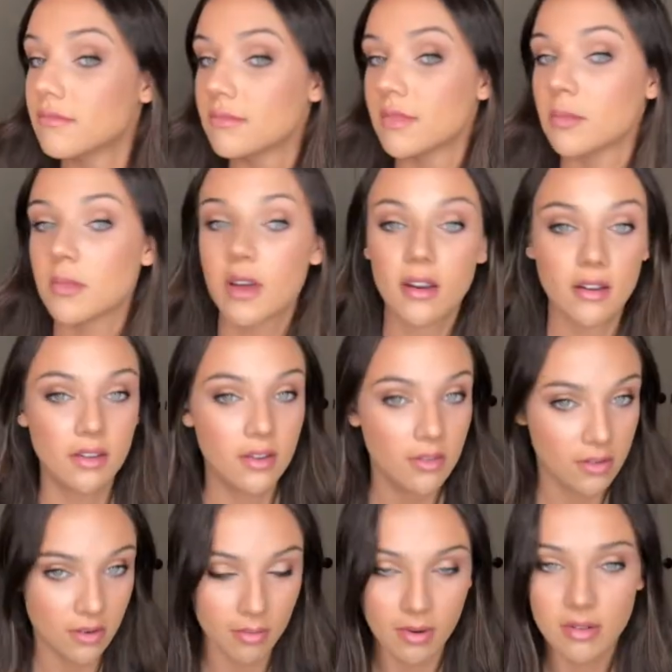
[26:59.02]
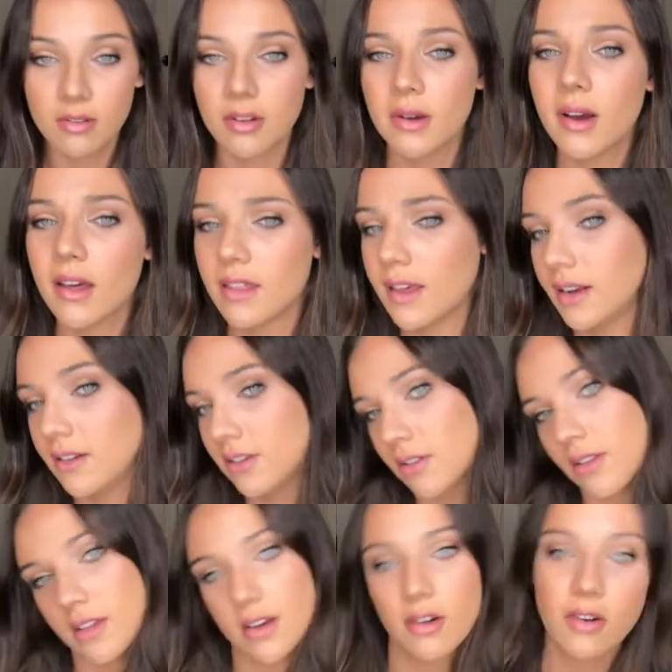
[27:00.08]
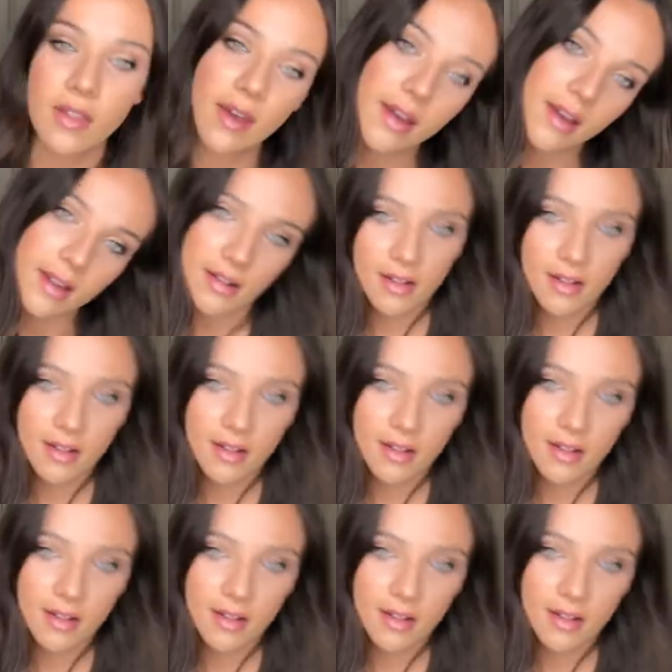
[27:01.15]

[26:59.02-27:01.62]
I'm not a YouTuber. I don't know how they can do like all that.